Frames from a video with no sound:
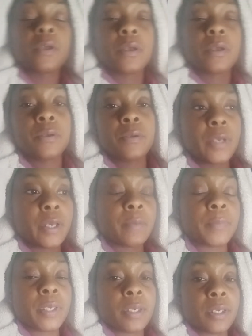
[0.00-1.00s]
who come
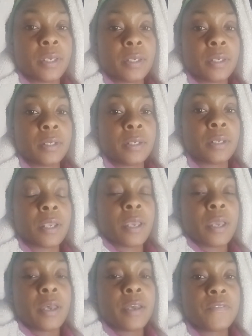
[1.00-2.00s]
in and
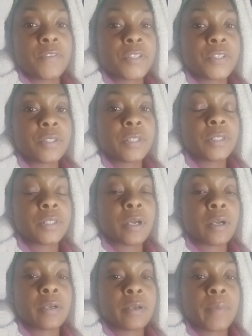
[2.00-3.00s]
officially talk
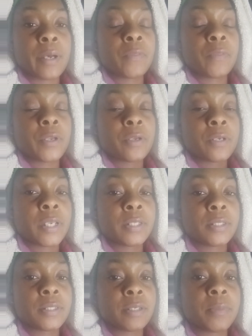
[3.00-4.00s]
about their dead
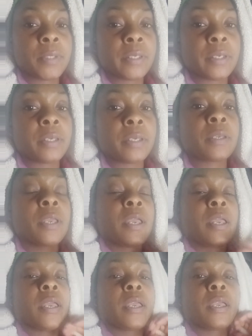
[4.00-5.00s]
sibling
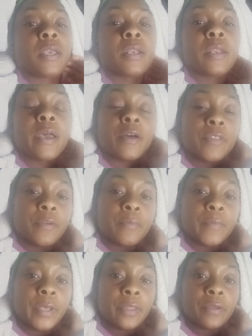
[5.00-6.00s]
and how their
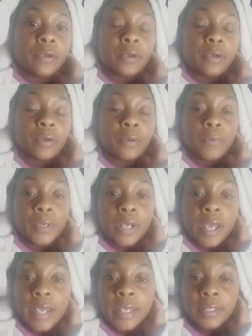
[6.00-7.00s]
mother would
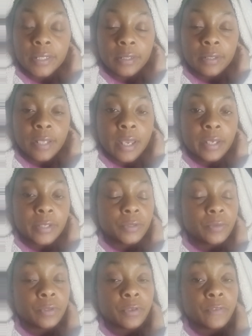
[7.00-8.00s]
idealize or
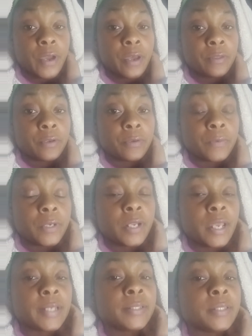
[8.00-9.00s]
their father would
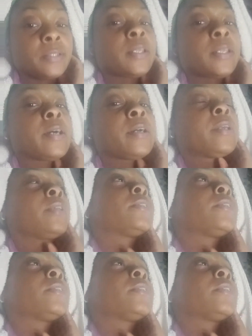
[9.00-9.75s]
idealize